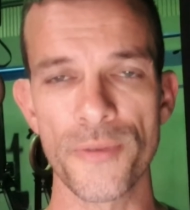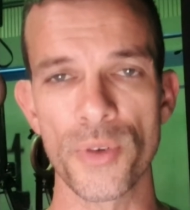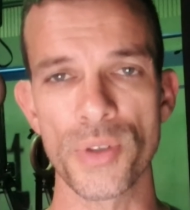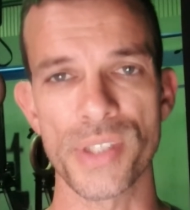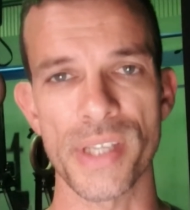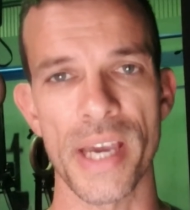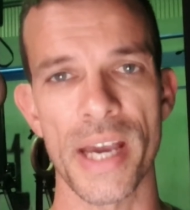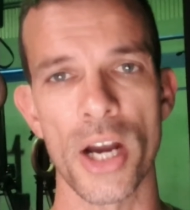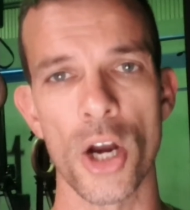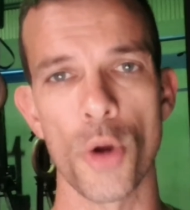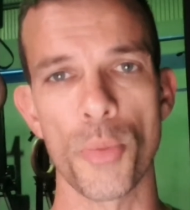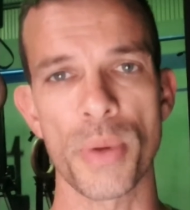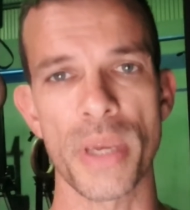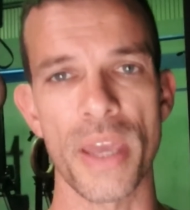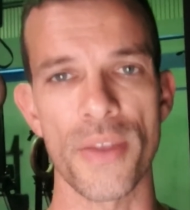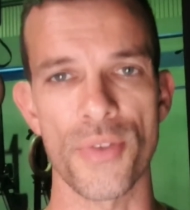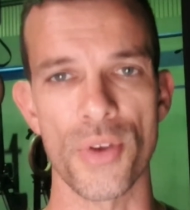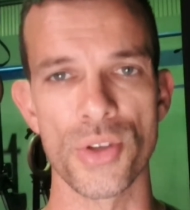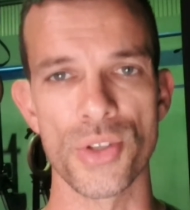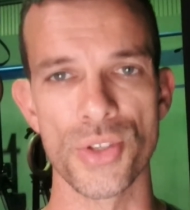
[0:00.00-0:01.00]
for to help
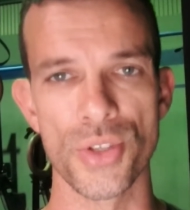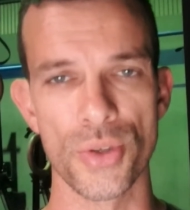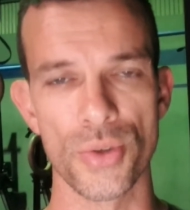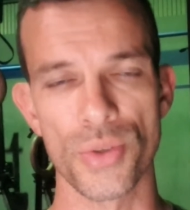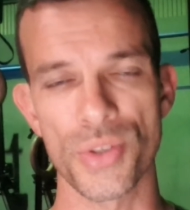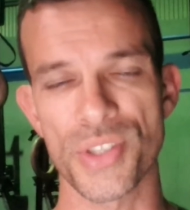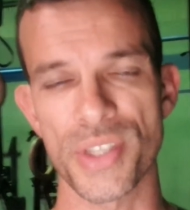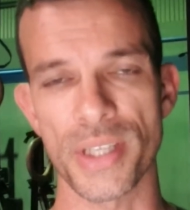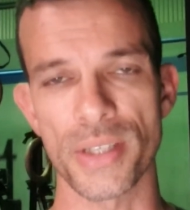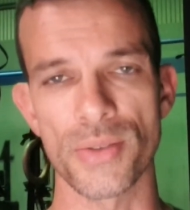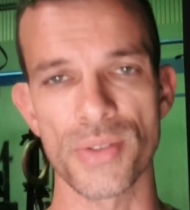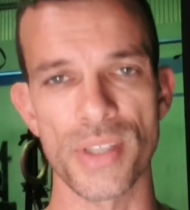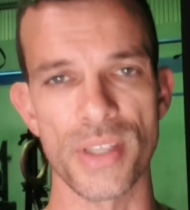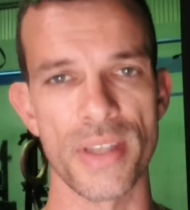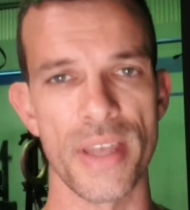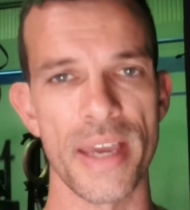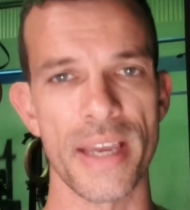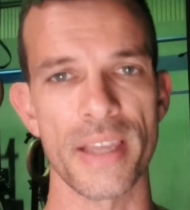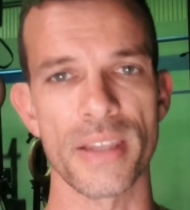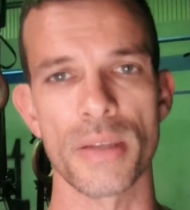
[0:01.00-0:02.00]
get those neural signals
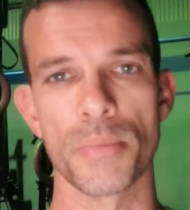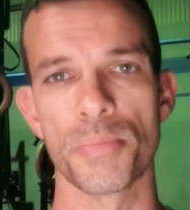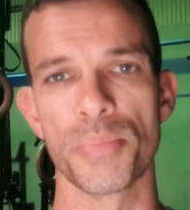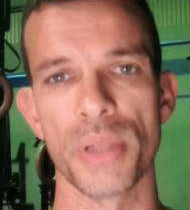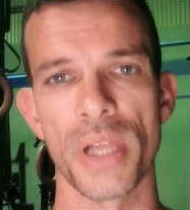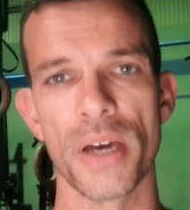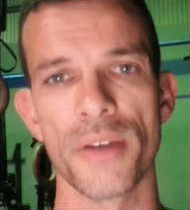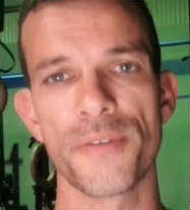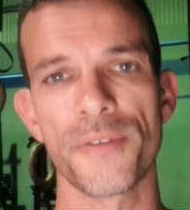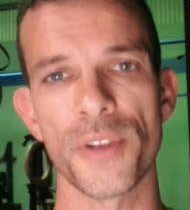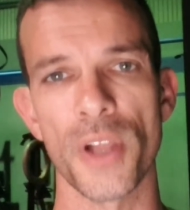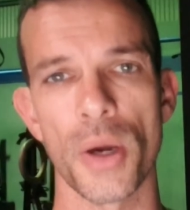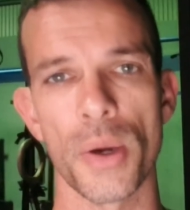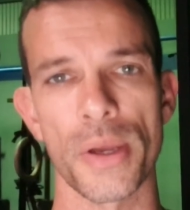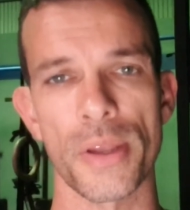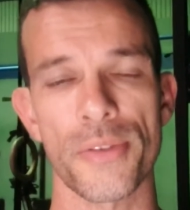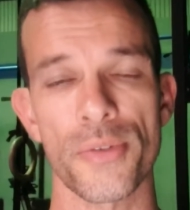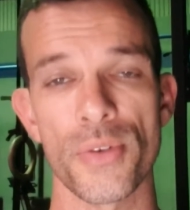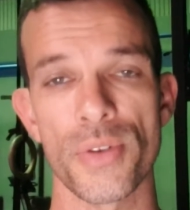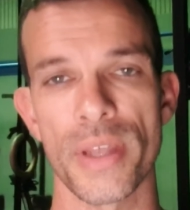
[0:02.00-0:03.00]
in there, get the blood
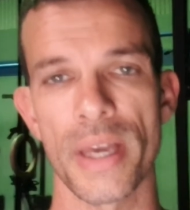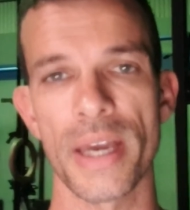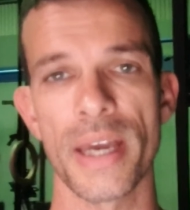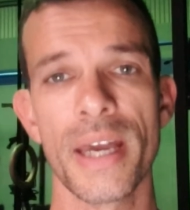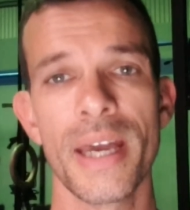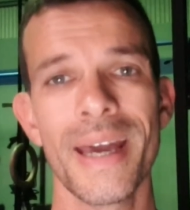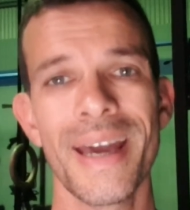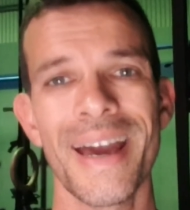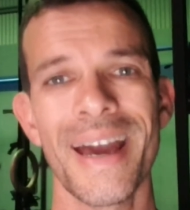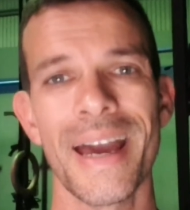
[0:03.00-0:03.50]
flowing through there.